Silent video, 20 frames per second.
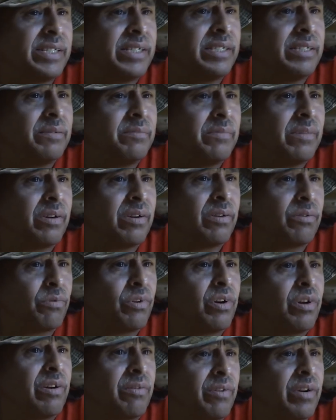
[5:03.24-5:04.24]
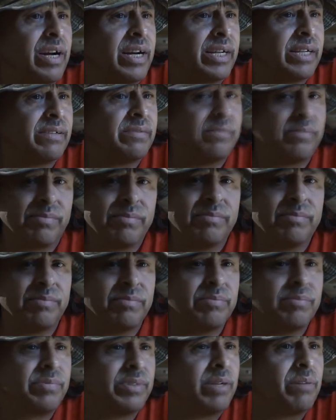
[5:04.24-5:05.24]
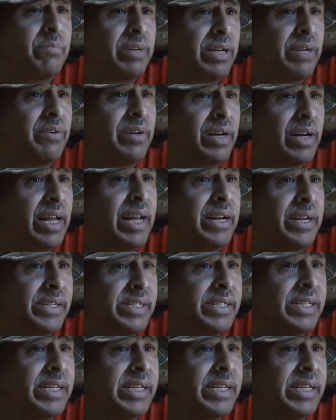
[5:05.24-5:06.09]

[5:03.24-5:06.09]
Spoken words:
to be on the front page of that website. South Dakota has a